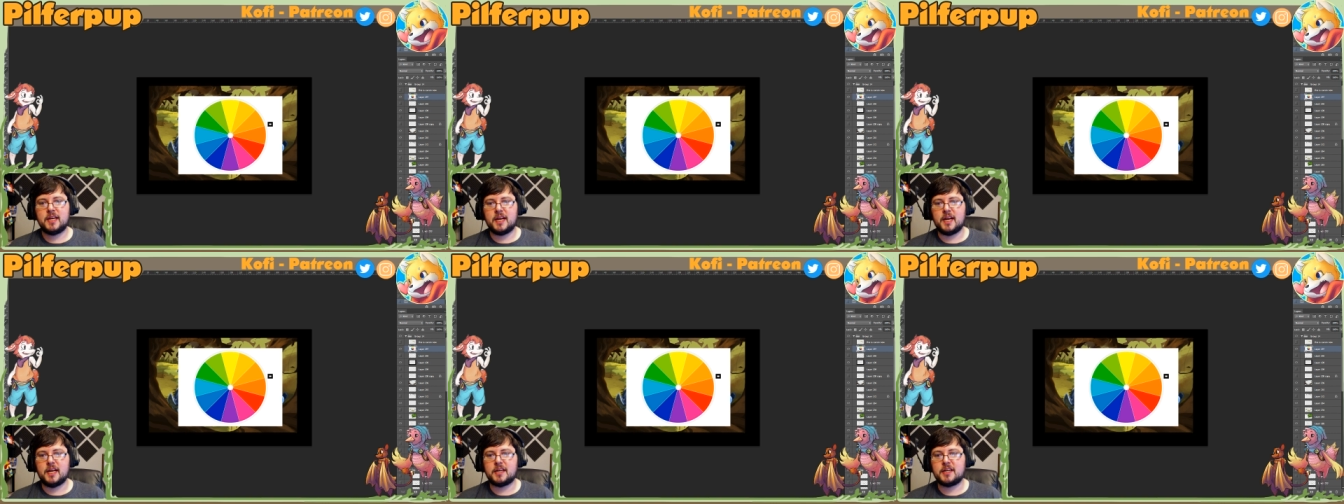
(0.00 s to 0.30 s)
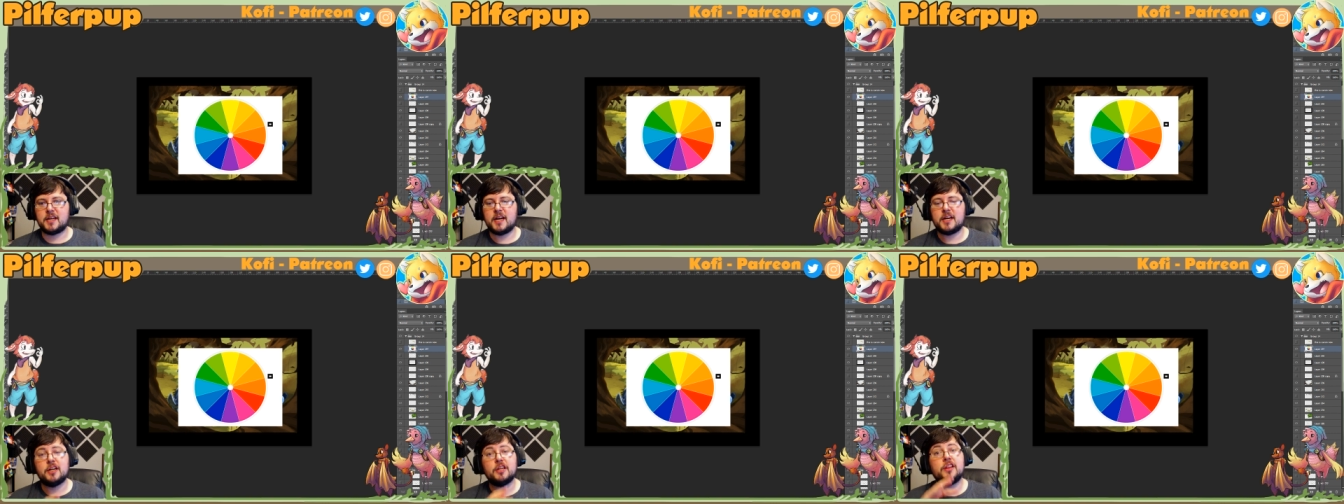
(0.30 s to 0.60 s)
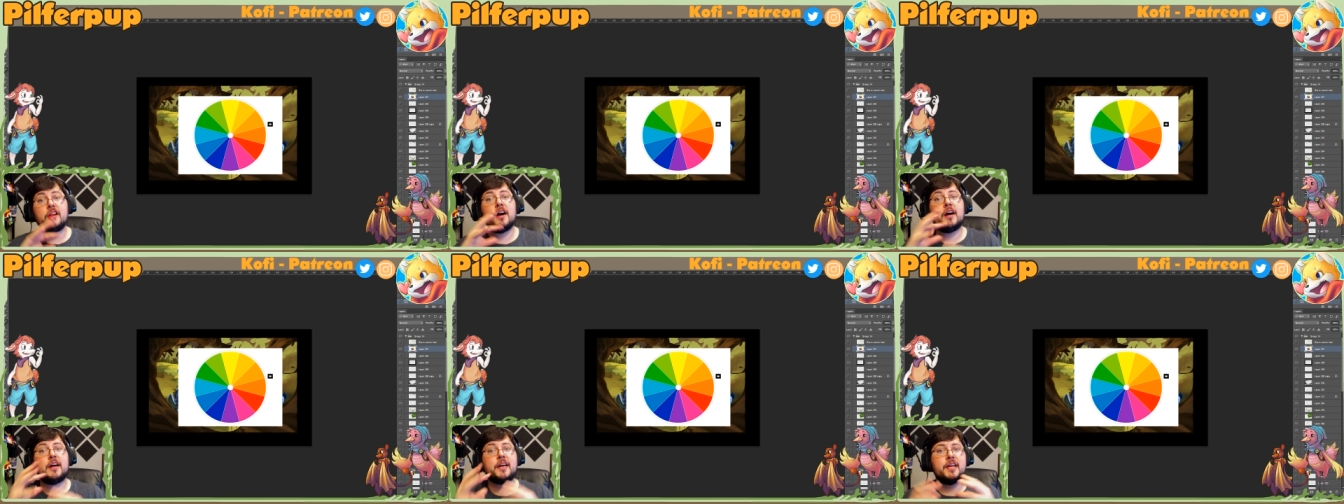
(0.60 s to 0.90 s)
and kind of
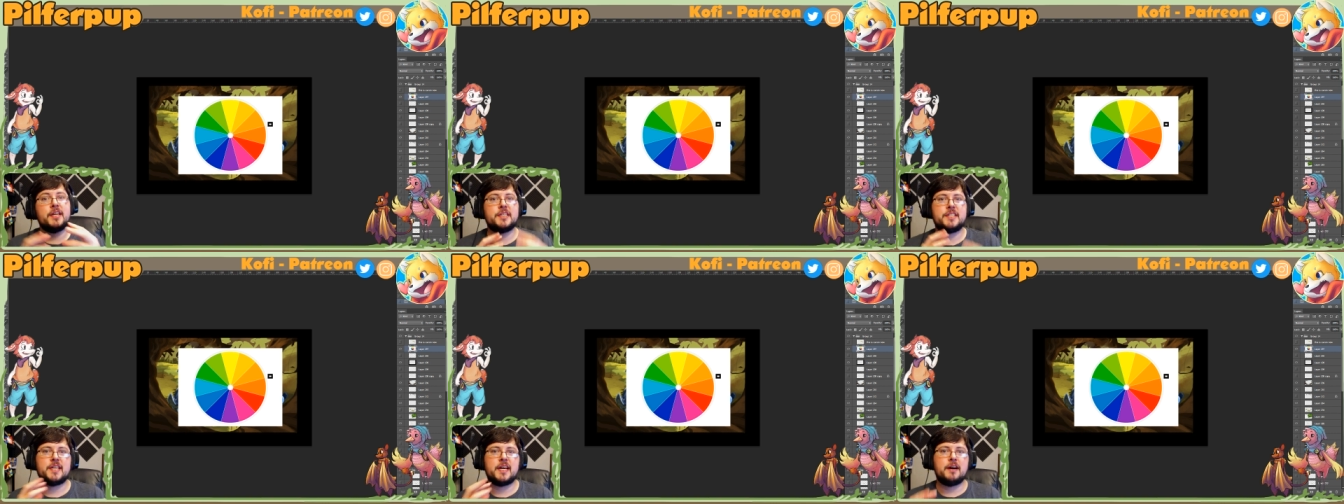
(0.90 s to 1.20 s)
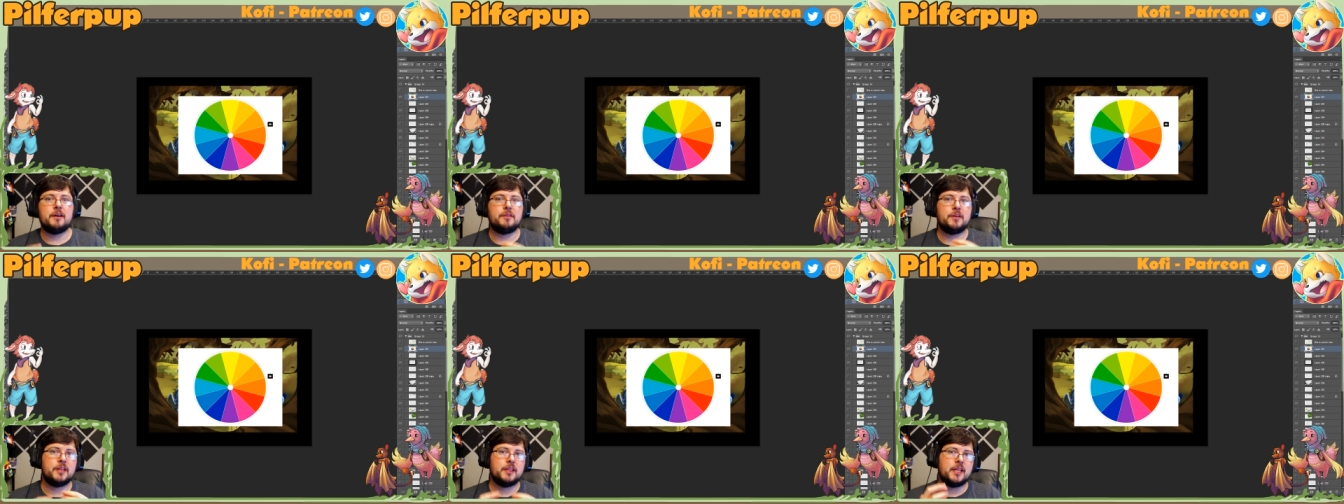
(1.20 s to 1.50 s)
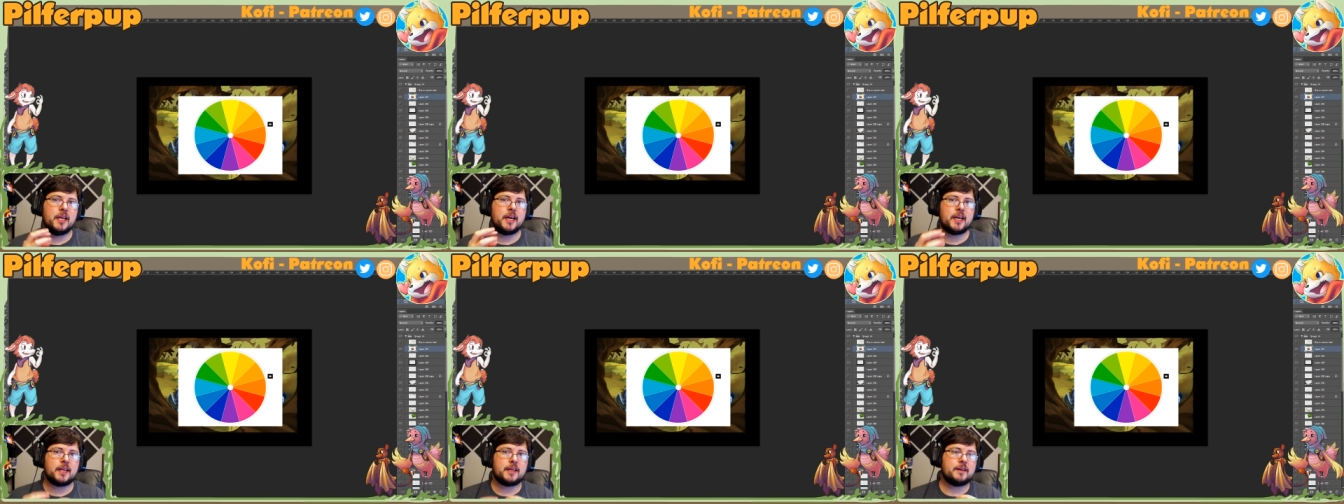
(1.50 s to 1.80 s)
lock it down and
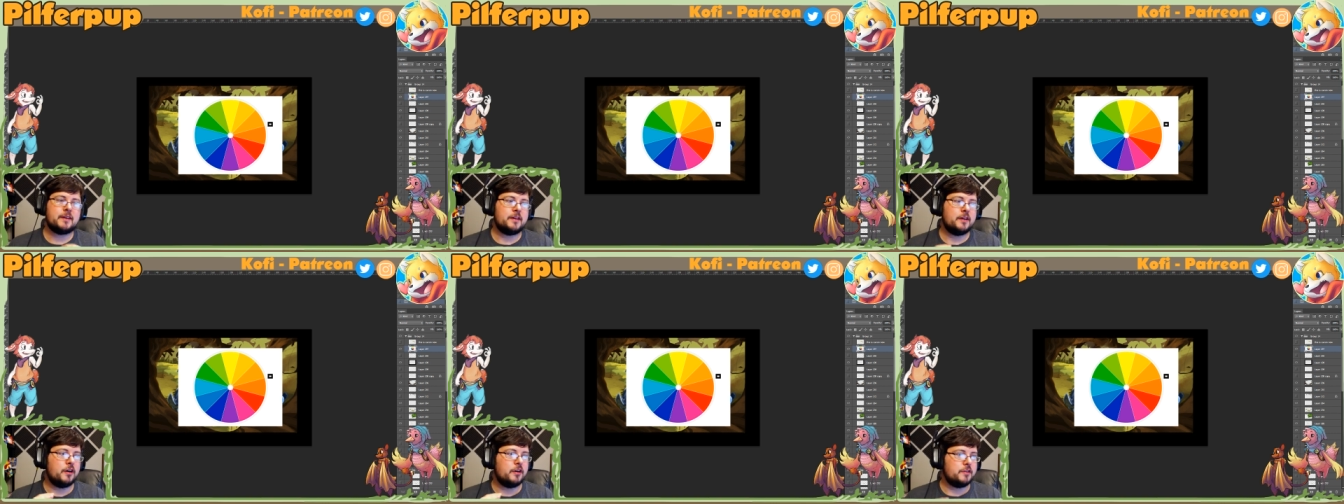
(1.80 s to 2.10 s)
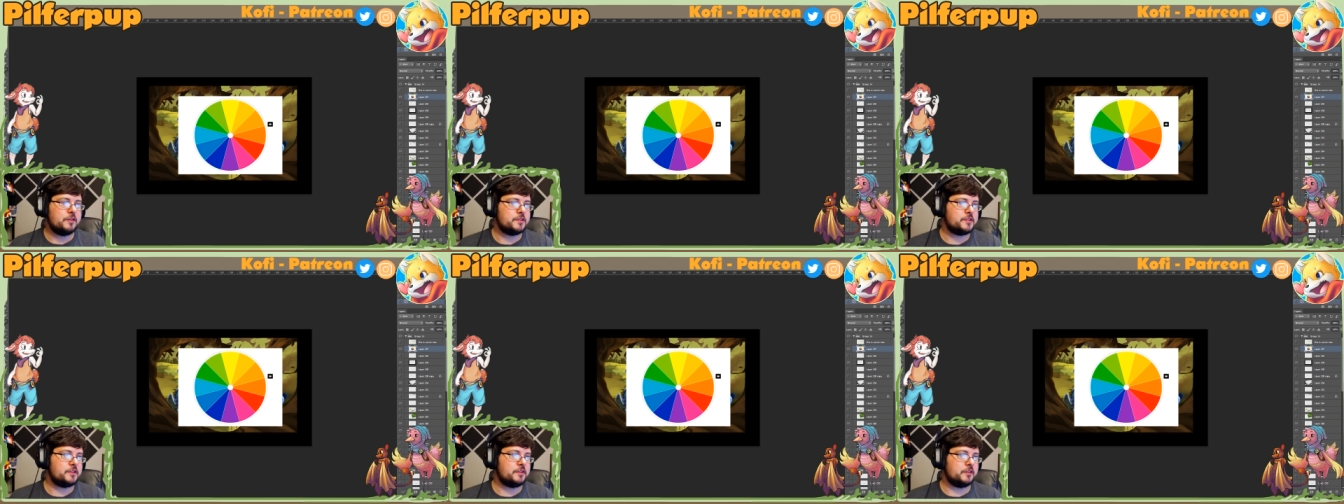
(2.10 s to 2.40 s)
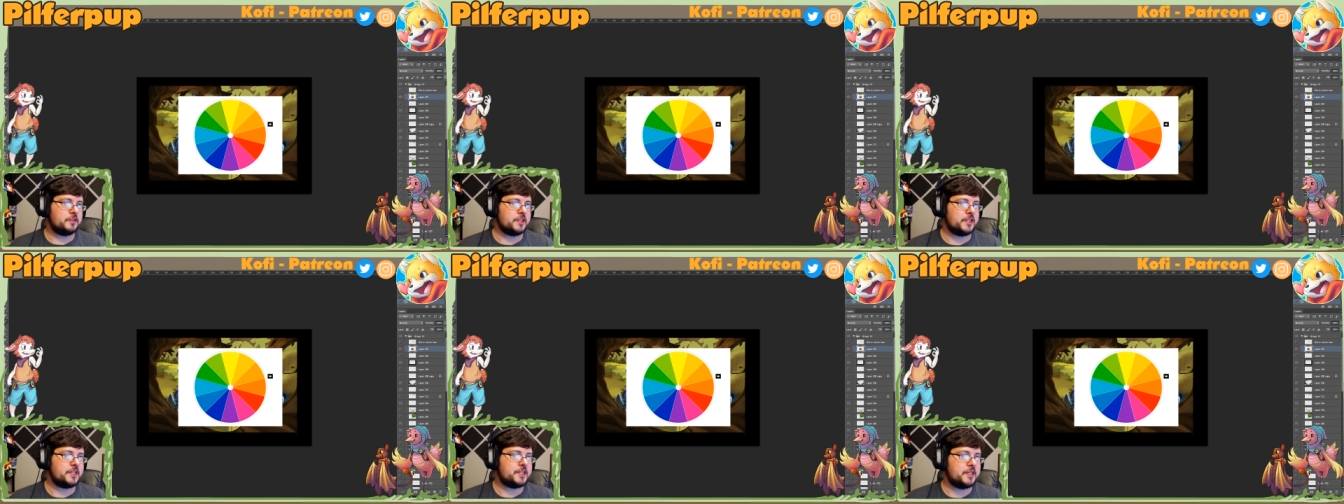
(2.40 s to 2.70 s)
like all those
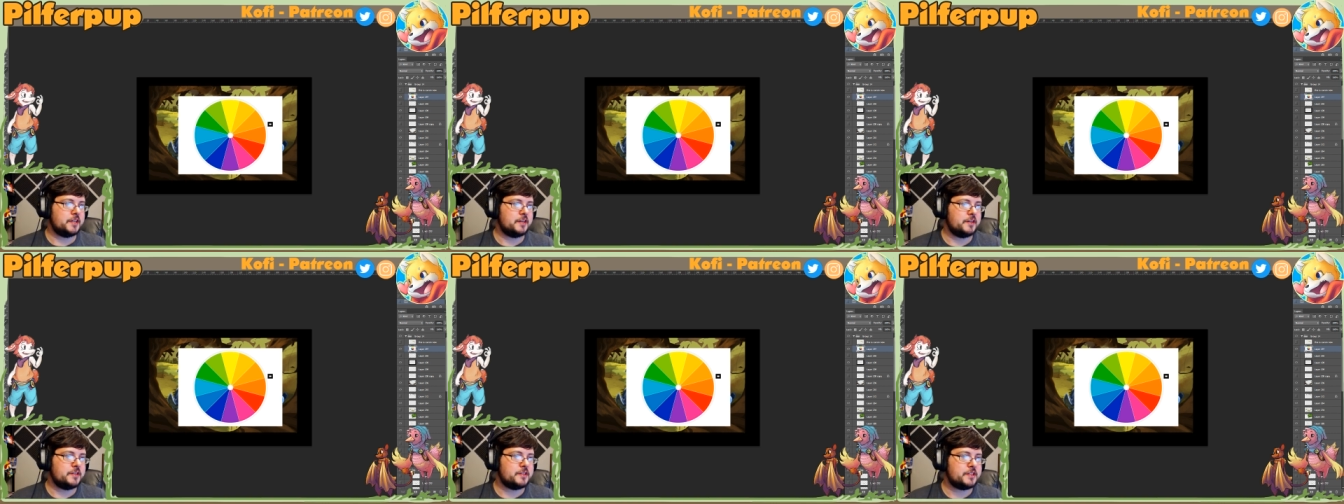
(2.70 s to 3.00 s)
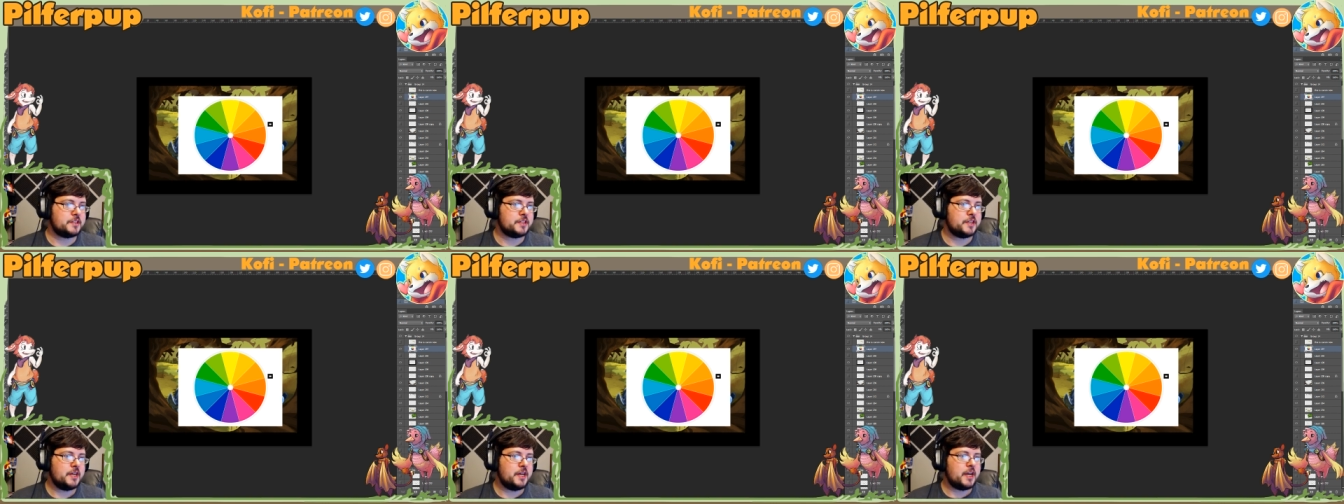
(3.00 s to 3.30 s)
little details.